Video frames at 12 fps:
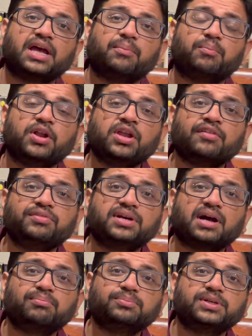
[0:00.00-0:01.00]
many of the
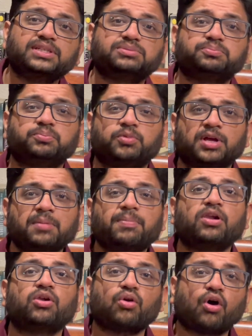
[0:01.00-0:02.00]
companies keep a
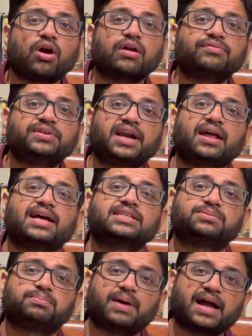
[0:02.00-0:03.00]
lot of data as
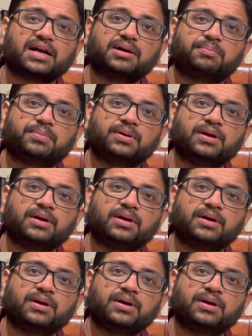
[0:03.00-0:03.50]
backup.